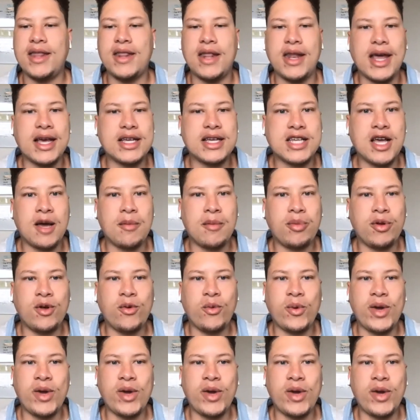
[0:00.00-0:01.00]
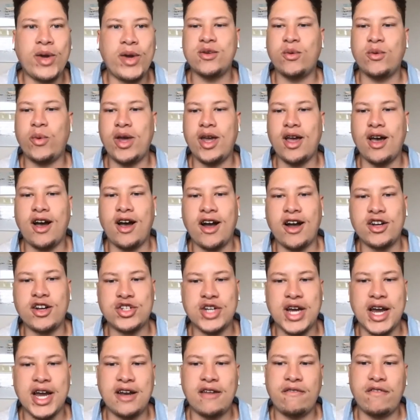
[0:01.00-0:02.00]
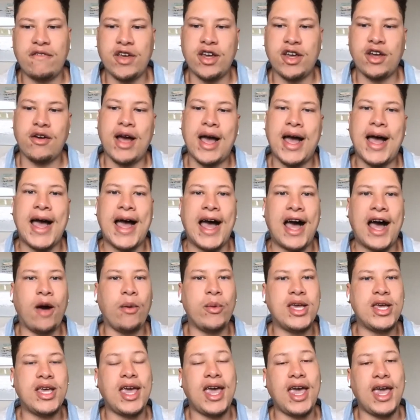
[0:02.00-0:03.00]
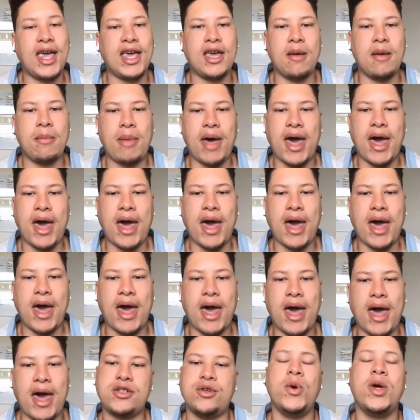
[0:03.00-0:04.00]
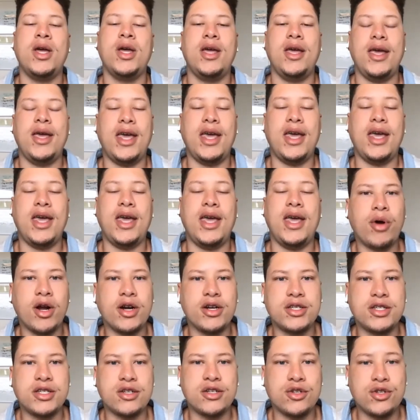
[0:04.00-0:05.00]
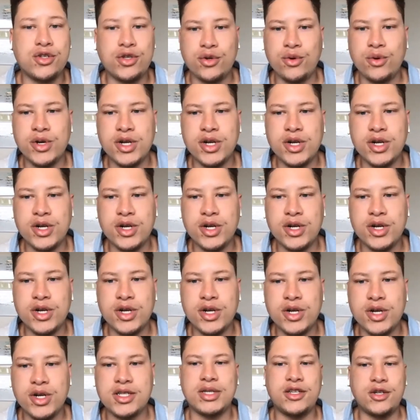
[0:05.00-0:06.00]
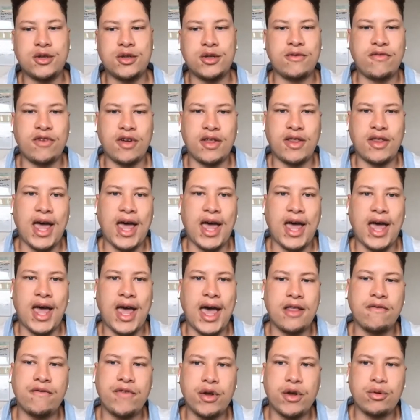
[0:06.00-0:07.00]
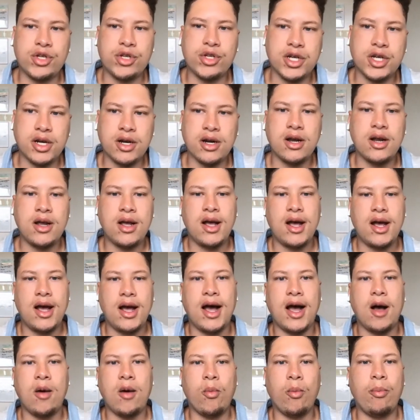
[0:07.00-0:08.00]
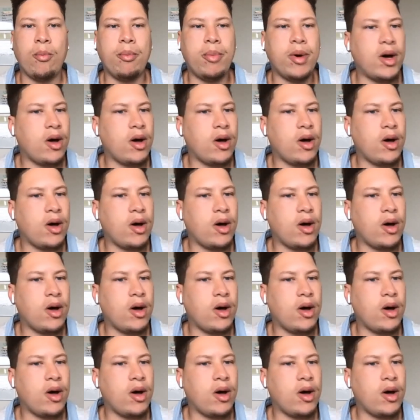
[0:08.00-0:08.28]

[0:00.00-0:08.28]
In the next couple of weeks, we are trying to figure out how we can get back to in-person tours. So stay tuned for that in the future.